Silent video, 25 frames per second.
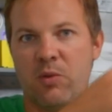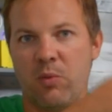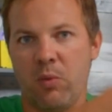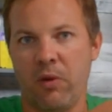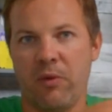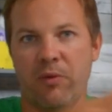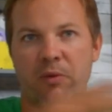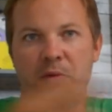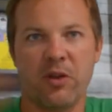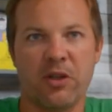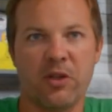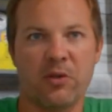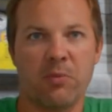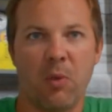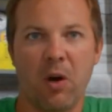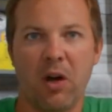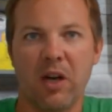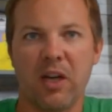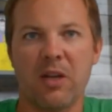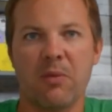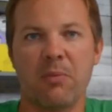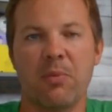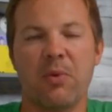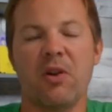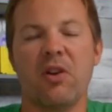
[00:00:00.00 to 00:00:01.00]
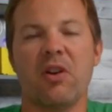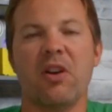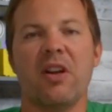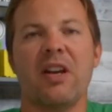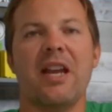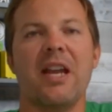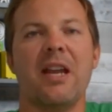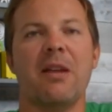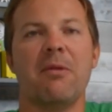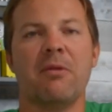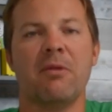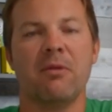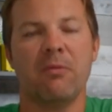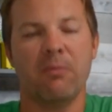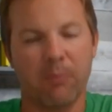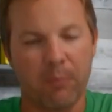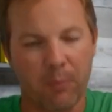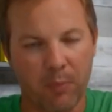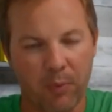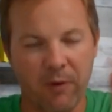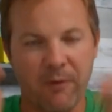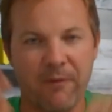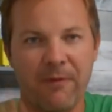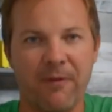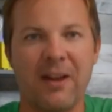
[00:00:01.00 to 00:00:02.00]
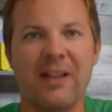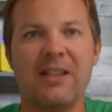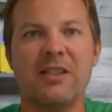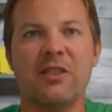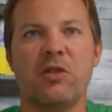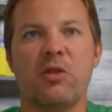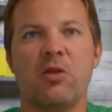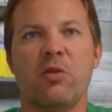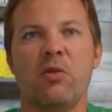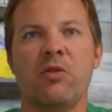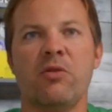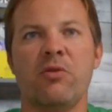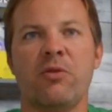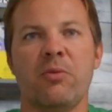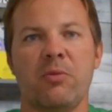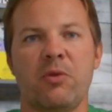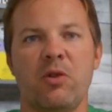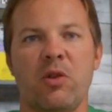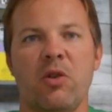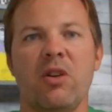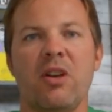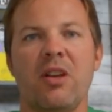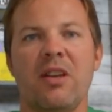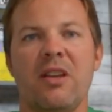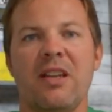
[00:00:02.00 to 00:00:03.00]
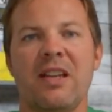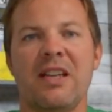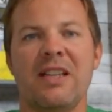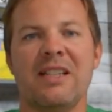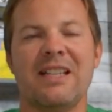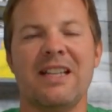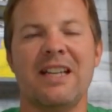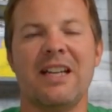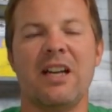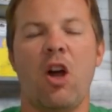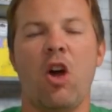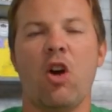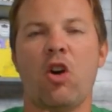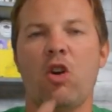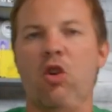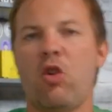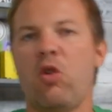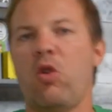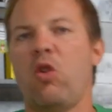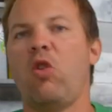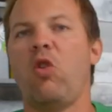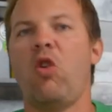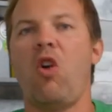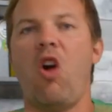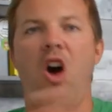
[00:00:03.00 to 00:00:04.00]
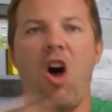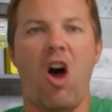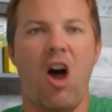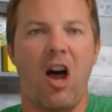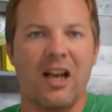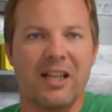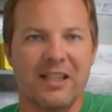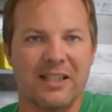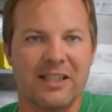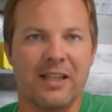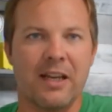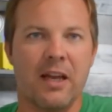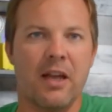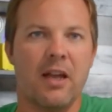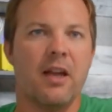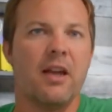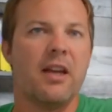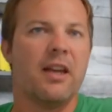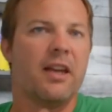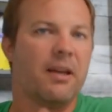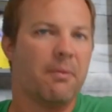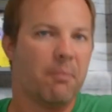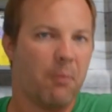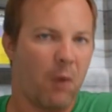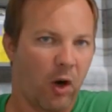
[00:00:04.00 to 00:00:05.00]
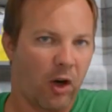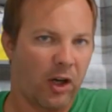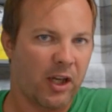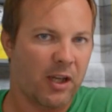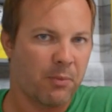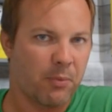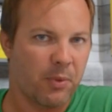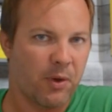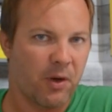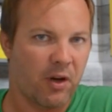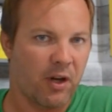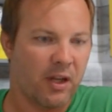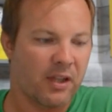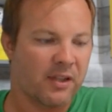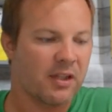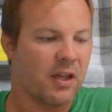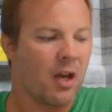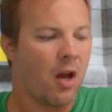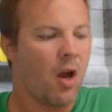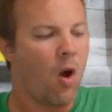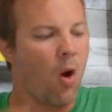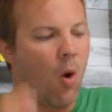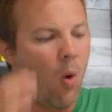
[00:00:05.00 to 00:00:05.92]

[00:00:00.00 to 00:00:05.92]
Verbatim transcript: one for each marking period, it prevents students from turning things in across marking periods.